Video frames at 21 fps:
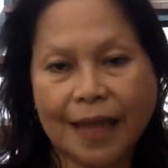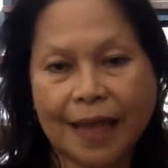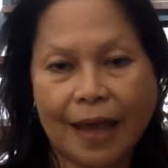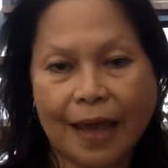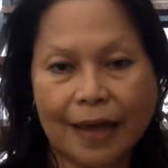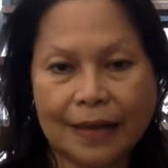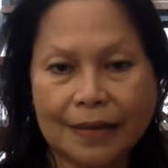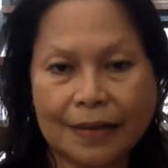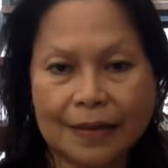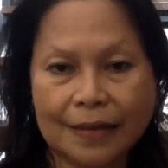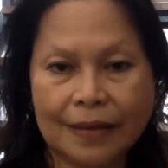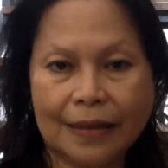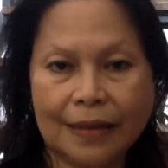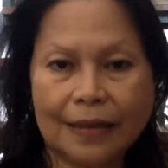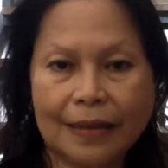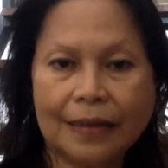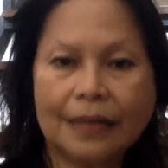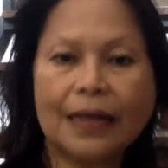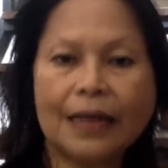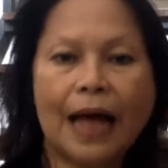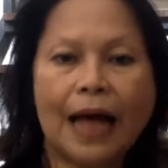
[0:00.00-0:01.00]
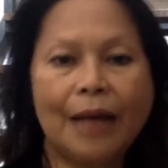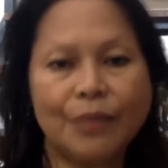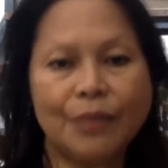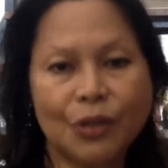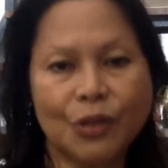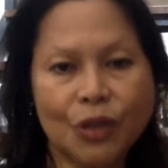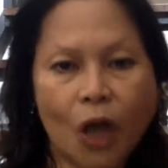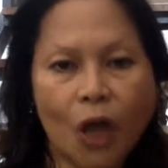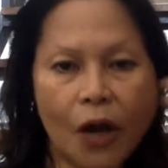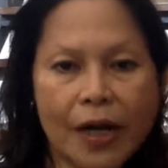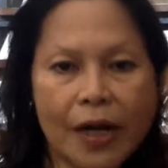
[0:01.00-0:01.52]
And I'm
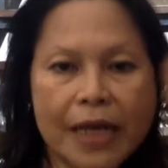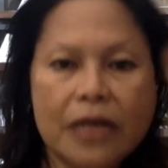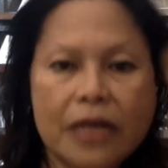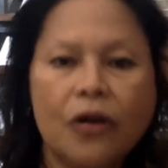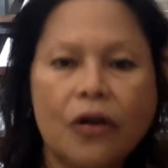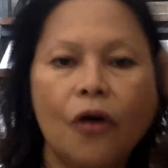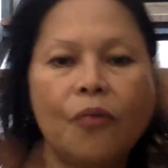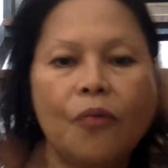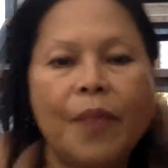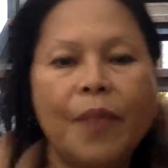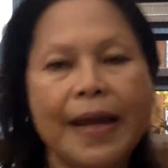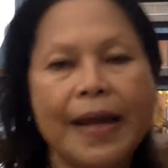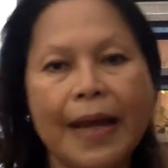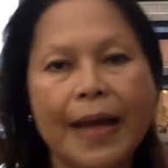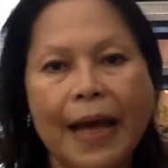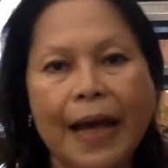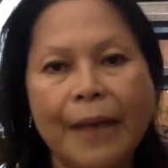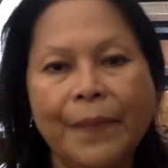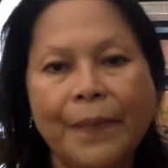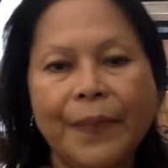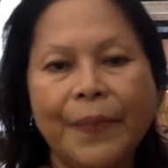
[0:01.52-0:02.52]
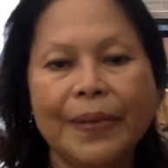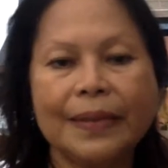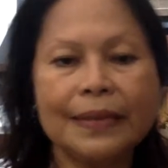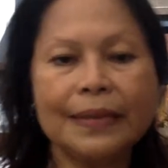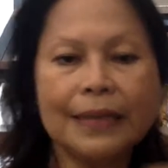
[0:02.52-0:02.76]
sorry, no makeup.